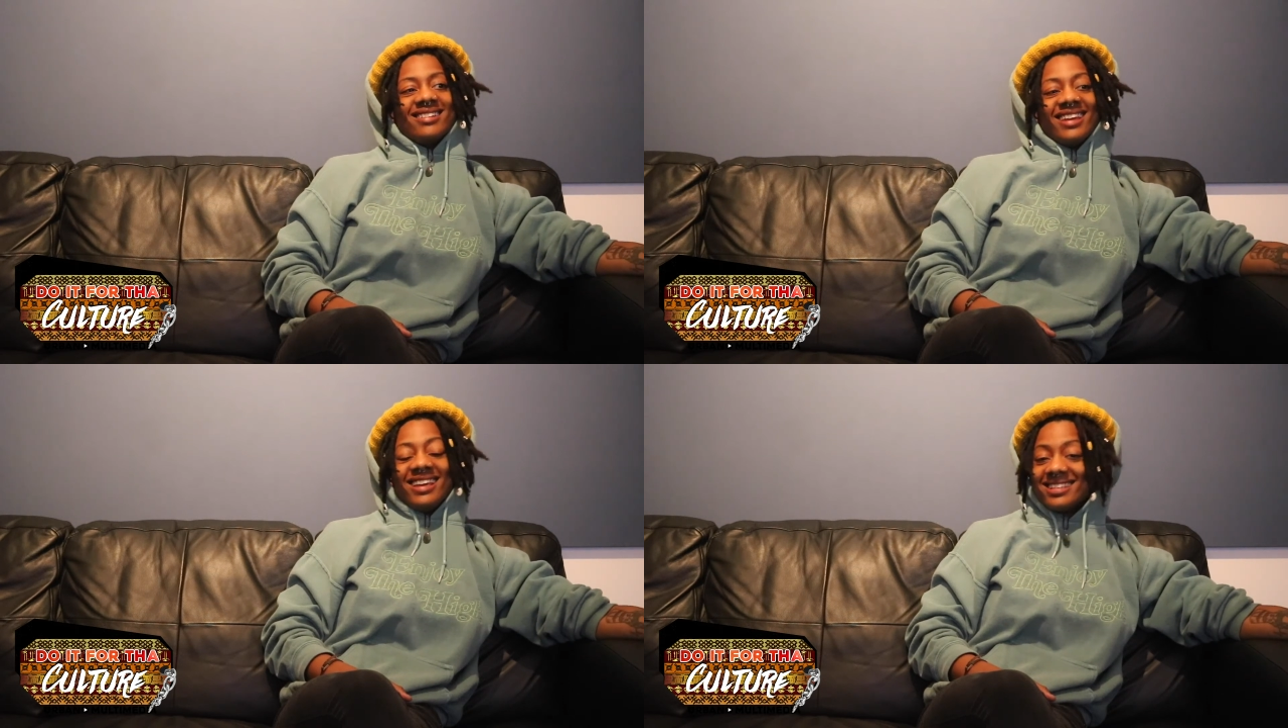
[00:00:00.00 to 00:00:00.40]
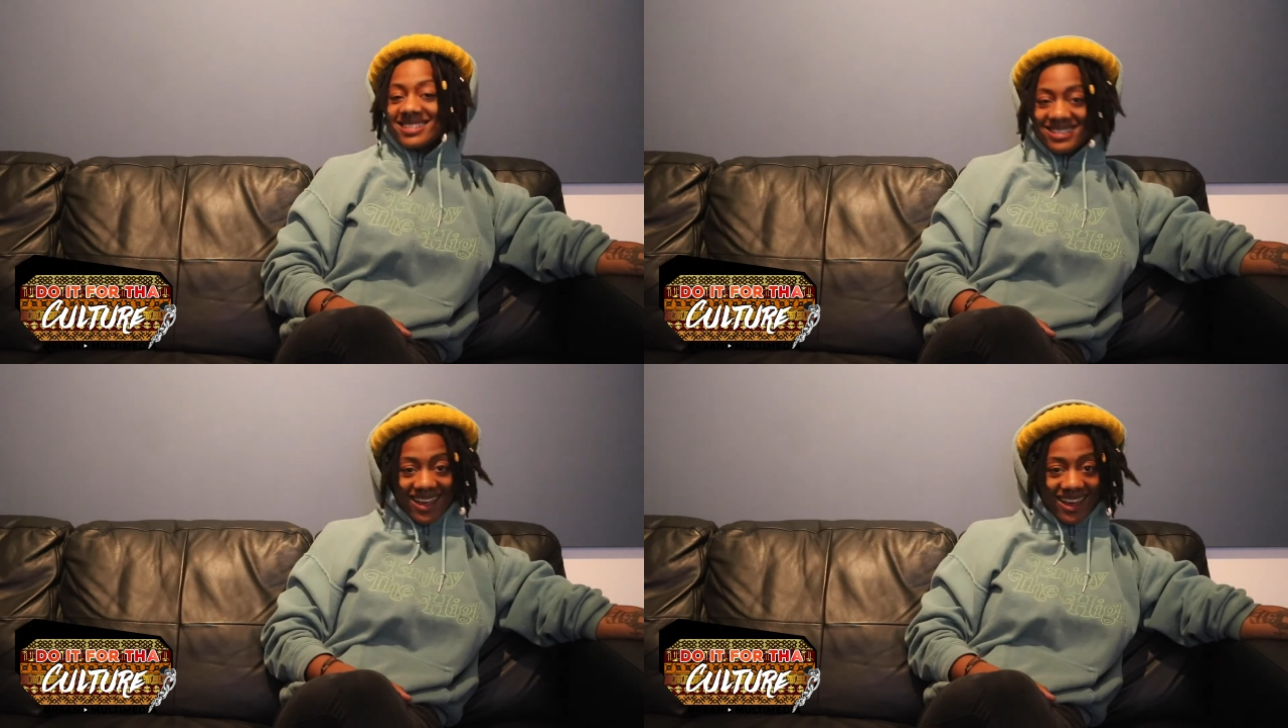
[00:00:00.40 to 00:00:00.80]

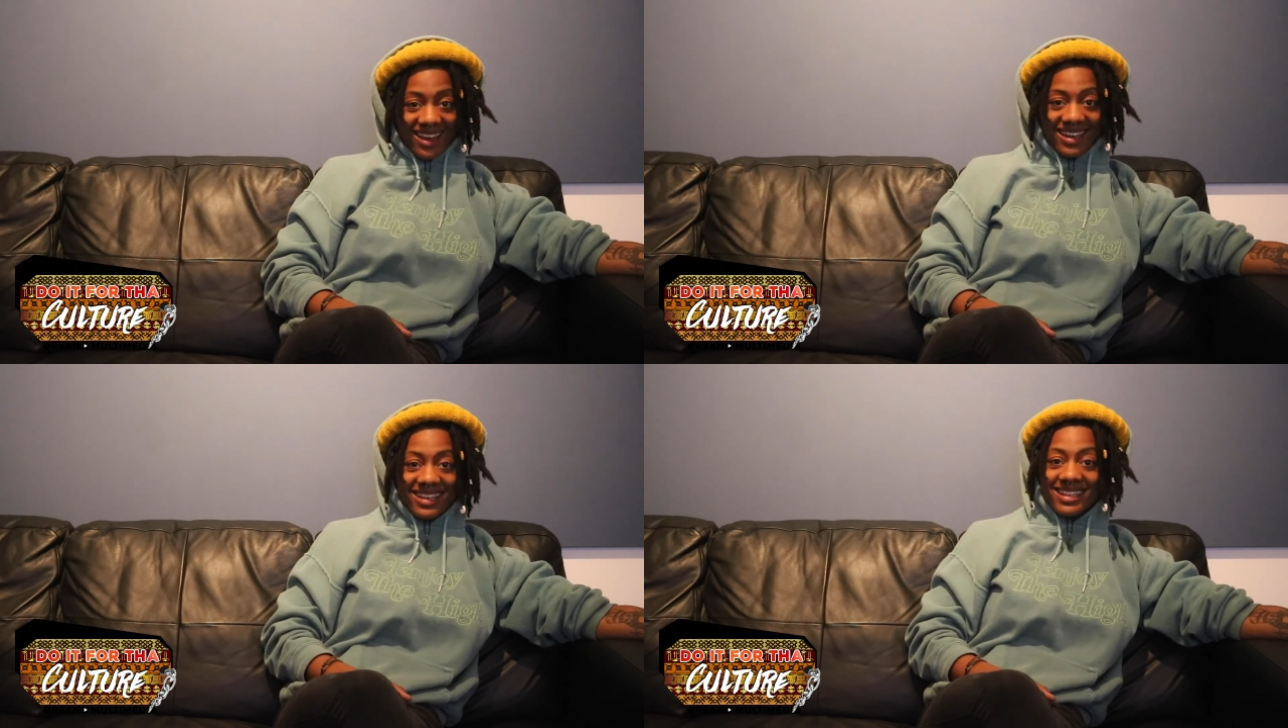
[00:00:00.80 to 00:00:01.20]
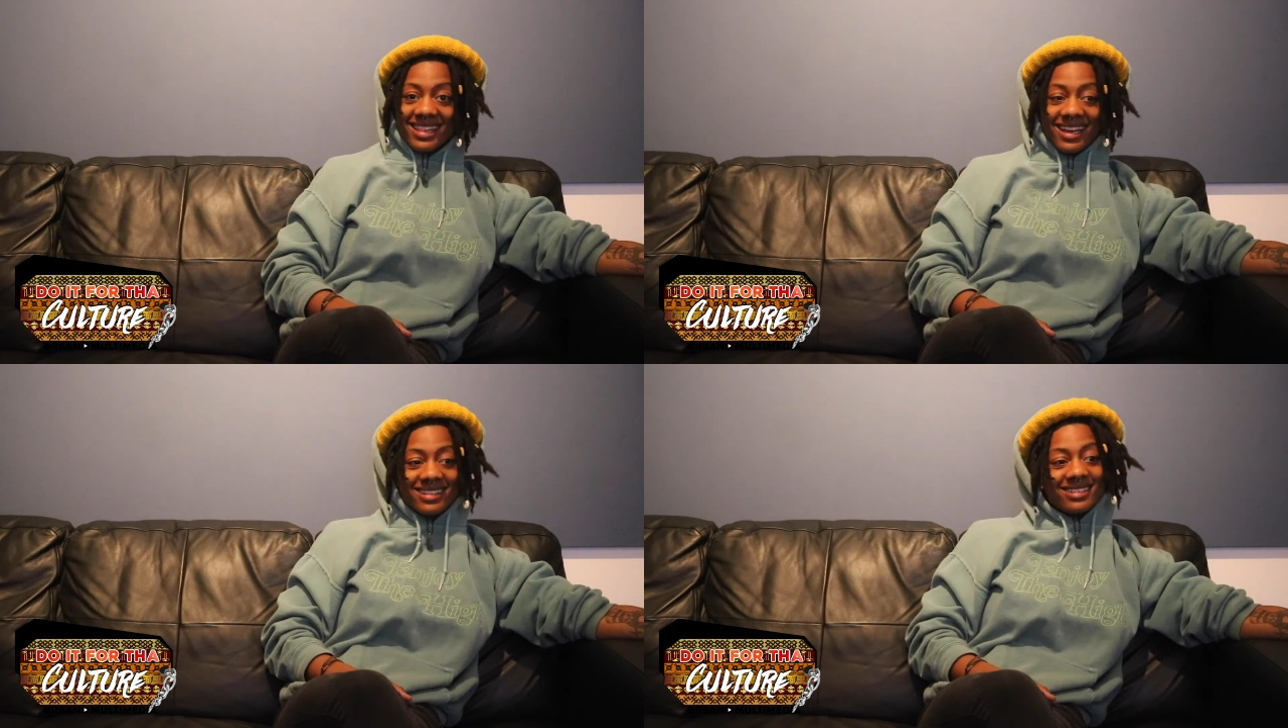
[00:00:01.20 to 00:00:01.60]
East Side
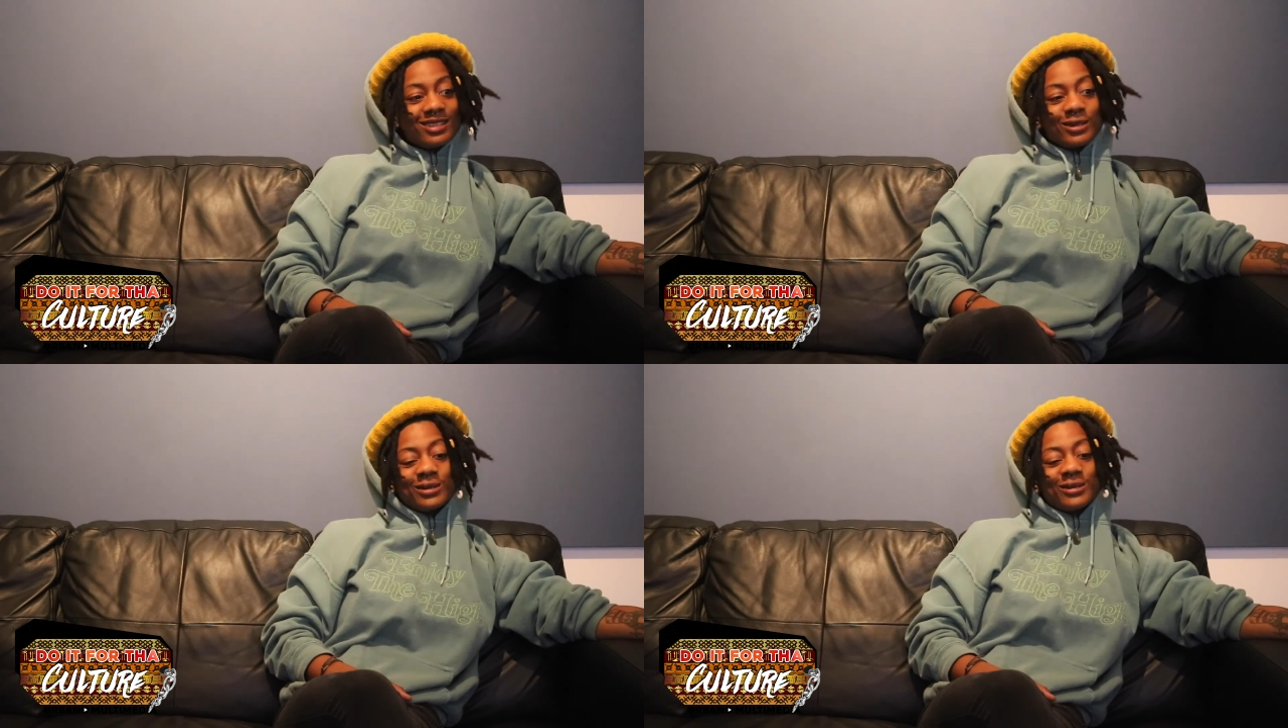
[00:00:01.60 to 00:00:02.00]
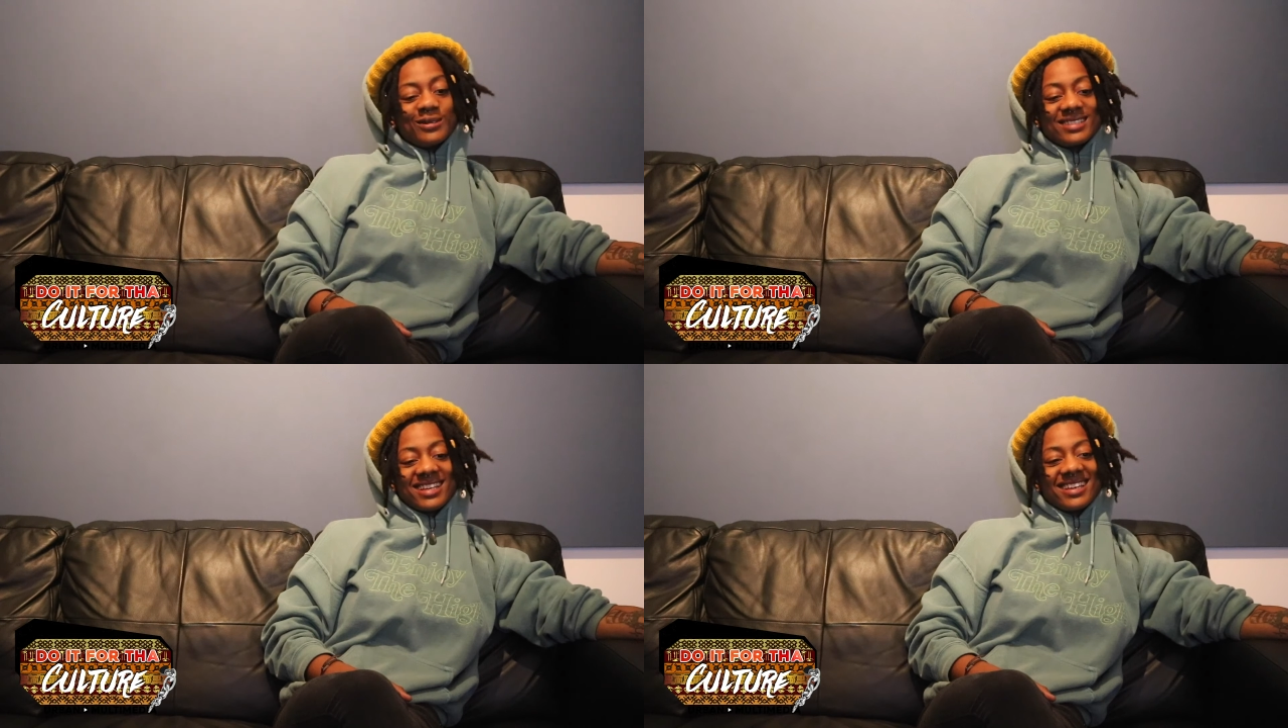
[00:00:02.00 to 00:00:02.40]
Atlanta
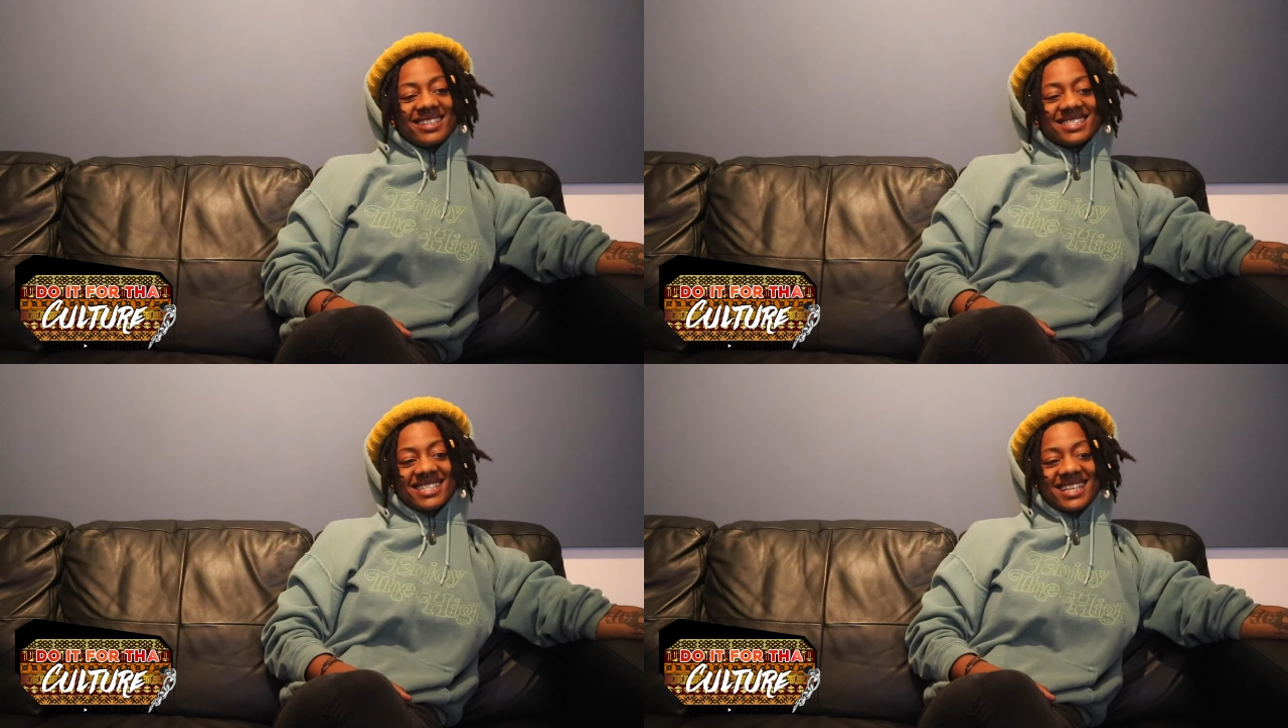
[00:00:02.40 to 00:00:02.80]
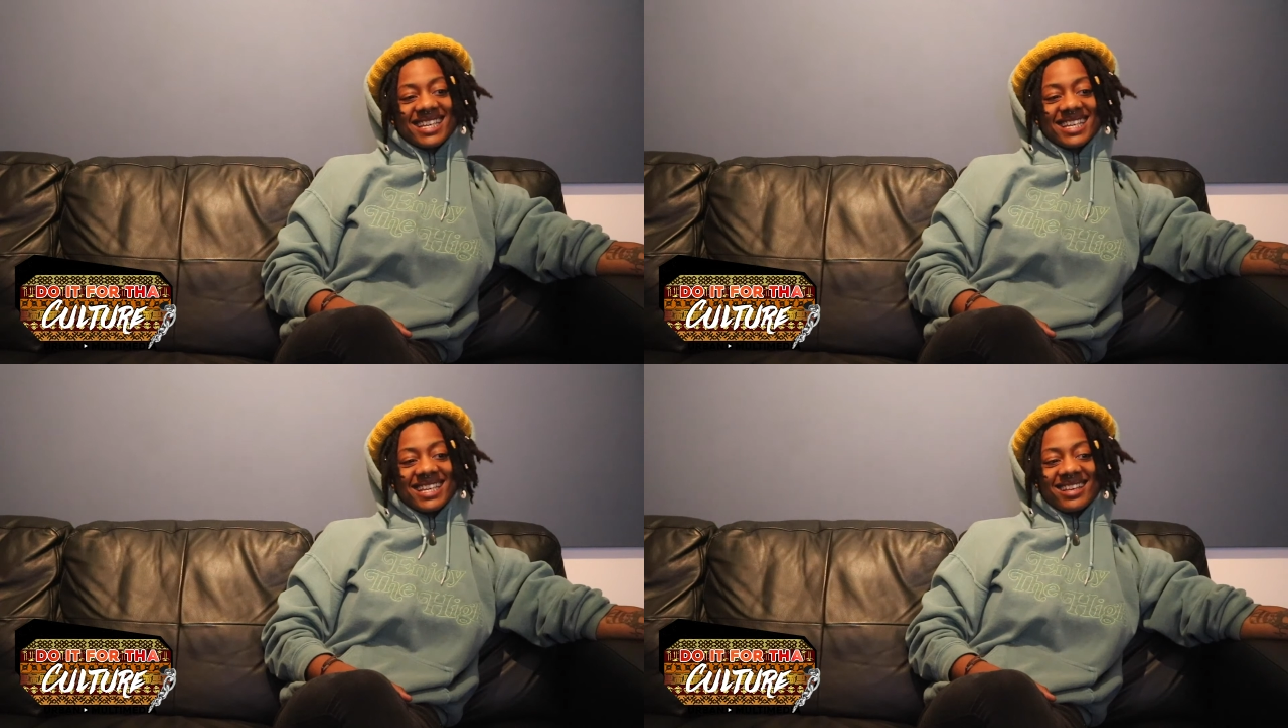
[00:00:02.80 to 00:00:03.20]
dudes and
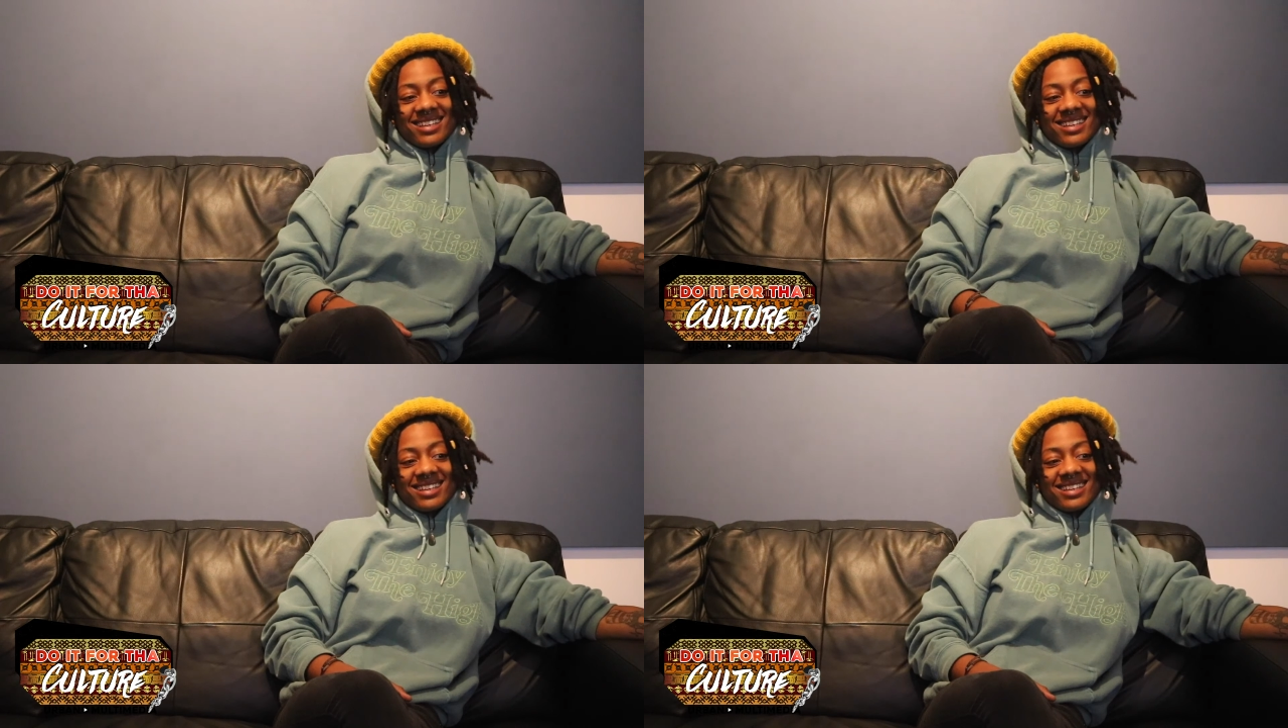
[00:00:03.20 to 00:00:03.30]
shit.